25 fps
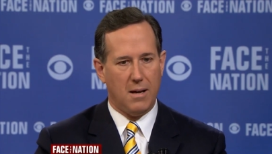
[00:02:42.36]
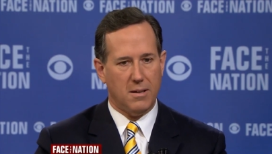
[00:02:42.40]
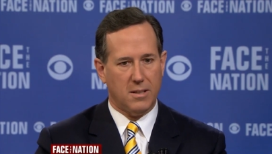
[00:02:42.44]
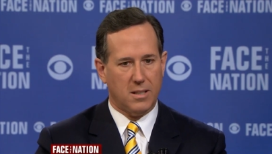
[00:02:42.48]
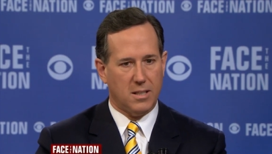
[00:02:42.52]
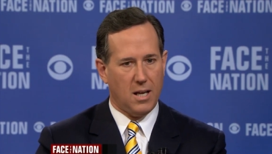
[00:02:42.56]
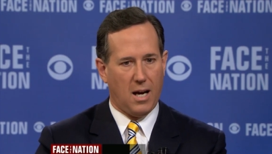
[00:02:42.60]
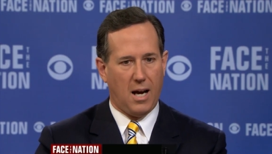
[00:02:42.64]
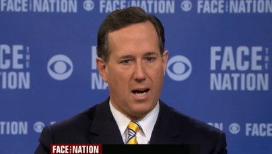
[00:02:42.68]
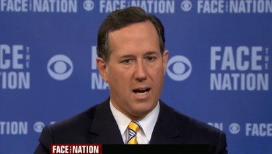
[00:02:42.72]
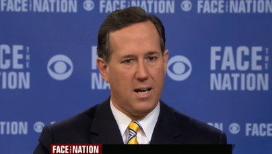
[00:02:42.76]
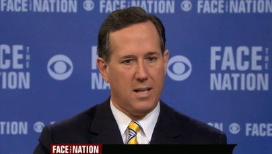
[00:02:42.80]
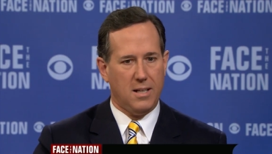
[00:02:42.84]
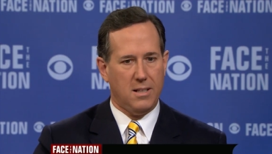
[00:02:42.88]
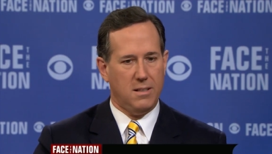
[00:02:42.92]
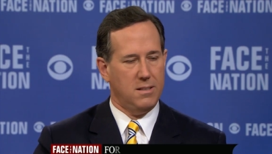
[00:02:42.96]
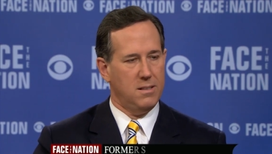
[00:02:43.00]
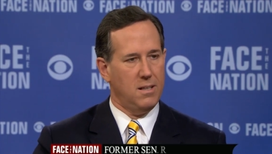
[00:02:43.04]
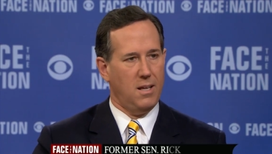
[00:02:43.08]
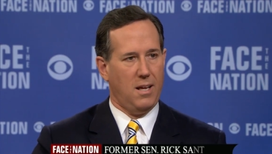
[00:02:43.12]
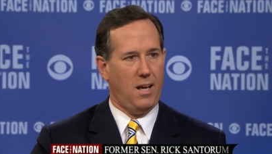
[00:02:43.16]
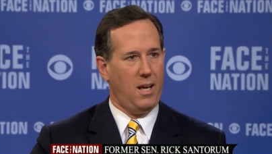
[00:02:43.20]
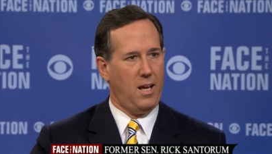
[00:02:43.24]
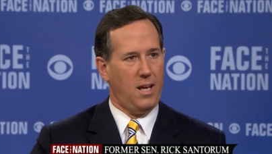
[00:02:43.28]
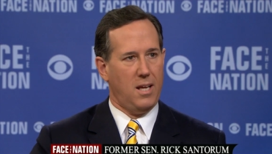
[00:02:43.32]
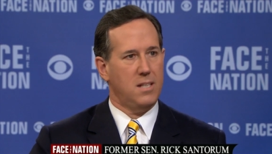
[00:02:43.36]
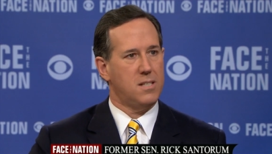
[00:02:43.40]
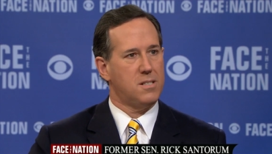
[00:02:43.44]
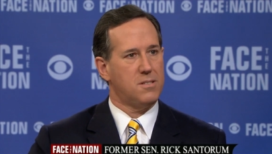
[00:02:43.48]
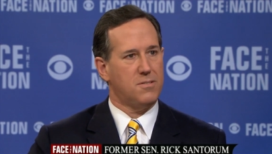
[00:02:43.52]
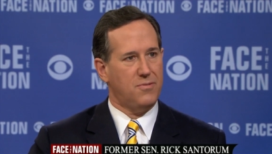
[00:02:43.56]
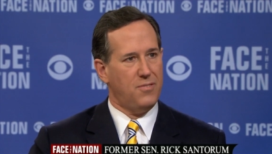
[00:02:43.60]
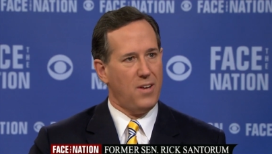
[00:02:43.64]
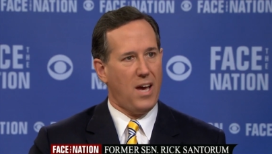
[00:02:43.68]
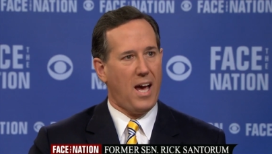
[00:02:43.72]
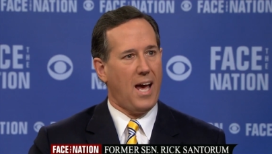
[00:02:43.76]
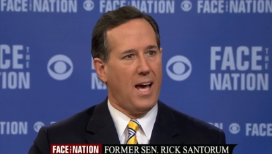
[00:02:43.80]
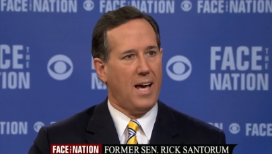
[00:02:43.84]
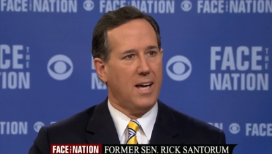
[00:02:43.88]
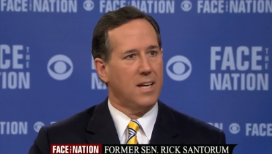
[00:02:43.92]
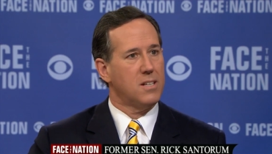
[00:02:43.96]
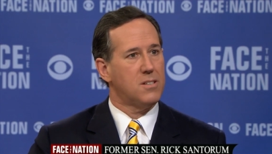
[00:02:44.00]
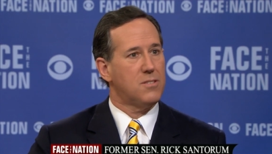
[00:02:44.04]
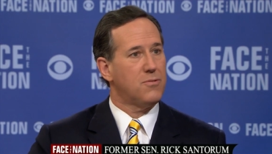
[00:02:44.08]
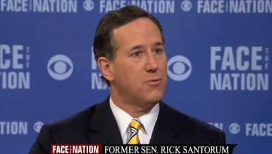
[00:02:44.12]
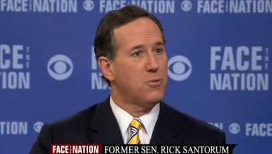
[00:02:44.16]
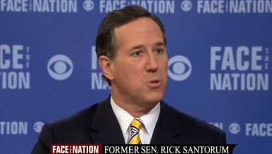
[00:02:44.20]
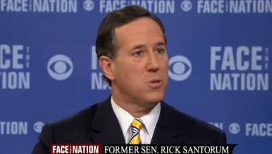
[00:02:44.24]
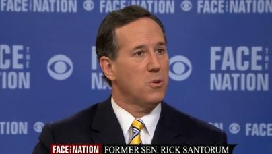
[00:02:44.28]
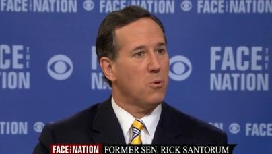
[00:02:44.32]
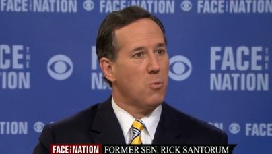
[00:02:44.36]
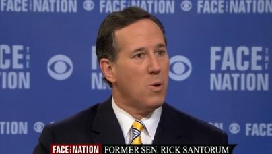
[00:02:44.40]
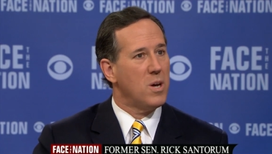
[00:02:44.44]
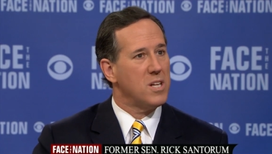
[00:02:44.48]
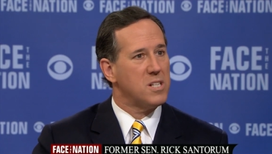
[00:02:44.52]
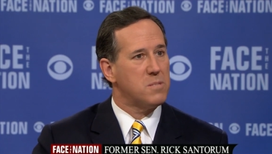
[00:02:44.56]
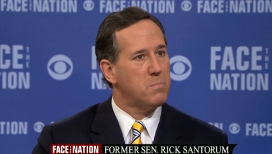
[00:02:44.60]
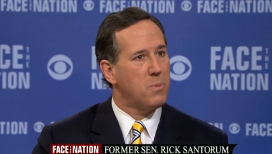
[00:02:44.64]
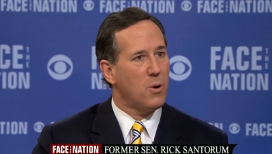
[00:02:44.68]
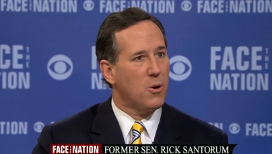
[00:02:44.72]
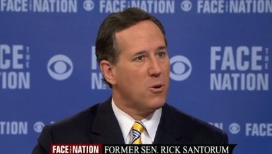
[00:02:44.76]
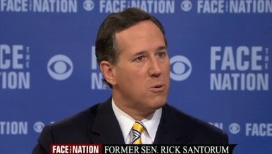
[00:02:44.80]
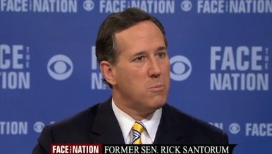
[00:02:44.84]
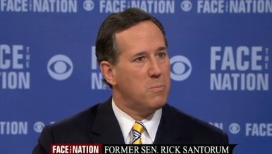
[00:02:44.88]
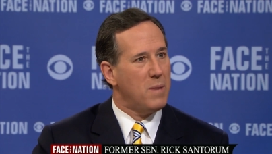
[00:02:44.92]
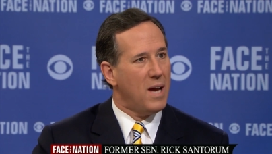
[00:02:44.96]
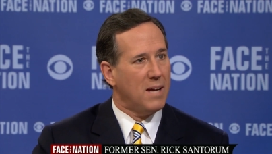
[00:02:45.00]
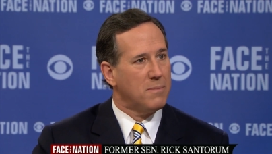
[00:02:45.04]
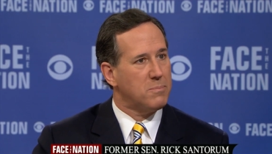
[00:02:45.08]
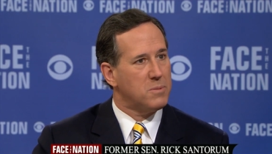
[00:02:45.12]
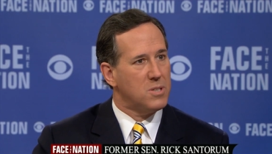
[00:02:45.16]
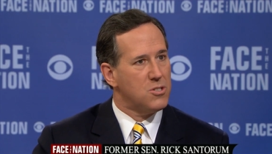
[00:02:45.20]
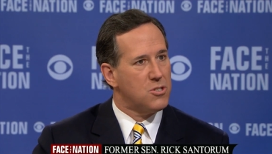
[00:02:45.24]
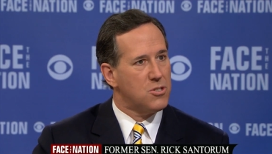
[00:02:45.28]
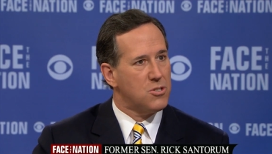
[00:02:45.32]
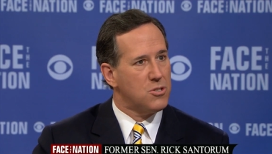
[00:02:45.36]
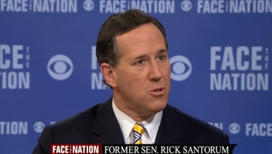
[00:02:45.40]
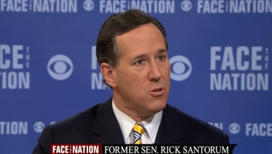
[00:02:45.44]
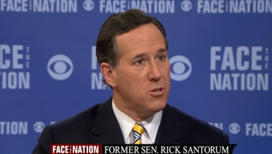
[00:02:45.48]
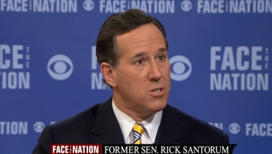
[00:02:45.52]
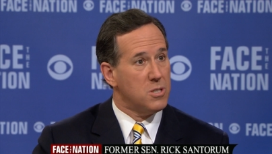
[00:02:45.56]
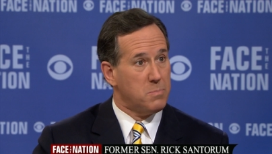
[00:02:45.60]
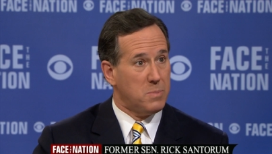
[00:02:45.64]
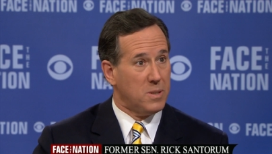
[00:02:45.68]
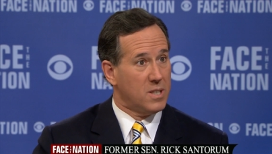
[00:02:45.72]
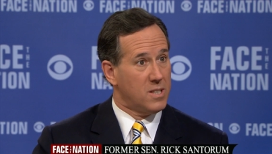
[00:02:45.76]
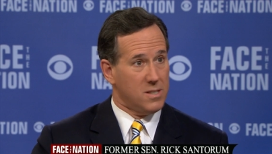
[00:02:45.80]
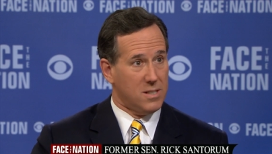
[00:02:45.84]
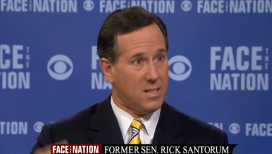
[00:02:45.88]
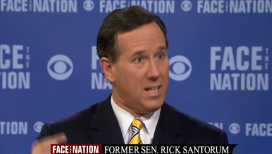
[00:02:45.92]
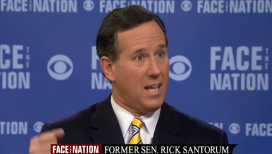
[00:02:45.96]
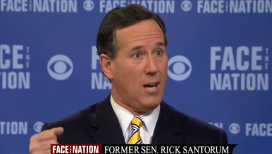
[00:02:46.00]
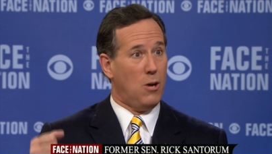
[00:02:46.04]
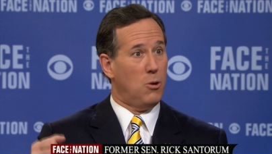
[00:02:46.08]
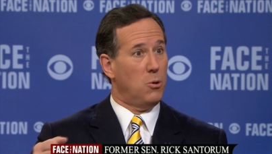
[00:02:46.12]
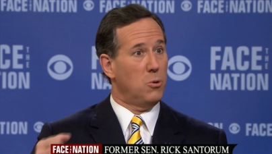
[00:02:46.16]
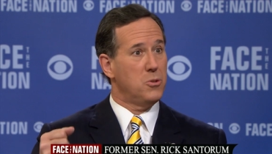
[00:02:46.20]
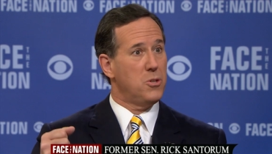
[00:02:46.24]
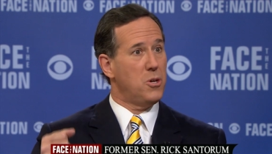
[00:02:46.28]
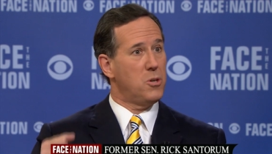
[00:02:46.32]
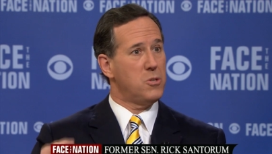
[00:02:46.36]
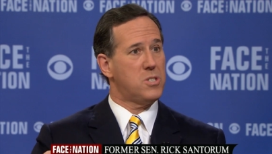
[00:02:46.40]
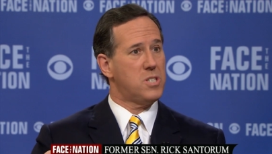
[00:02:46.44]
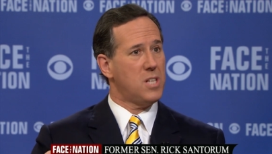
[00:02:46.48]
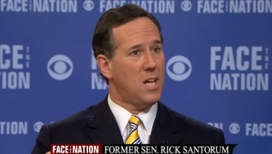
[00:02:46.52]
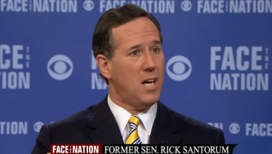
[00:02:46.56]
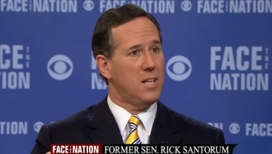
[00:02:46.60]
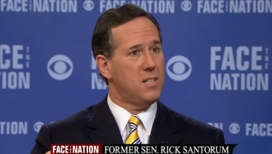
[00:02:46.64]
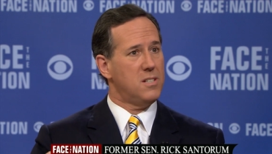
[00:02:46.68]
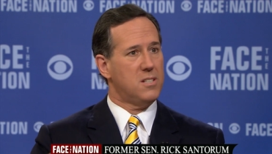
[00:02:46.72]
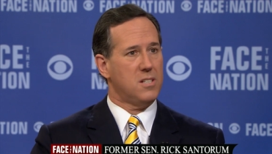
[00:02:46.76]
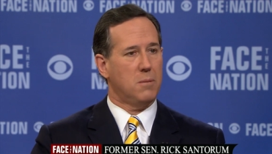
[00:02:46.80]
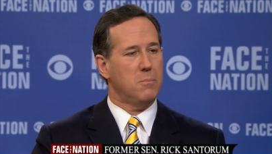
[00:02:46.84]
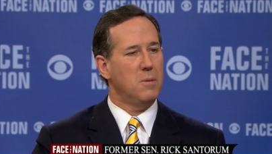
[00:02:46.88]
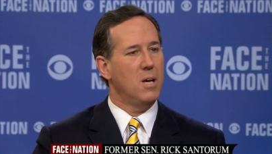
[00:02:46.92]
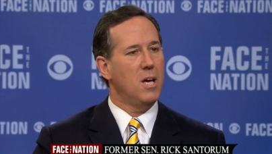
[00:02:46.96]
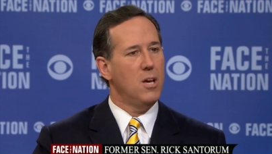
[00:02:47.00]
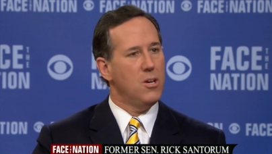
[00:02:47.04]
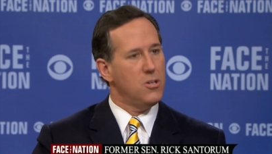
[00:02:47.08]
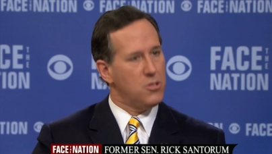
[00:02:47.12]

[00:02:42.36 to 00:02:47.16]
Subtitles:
God hates fags for the Westboro Baptist Church because they hold those signs up?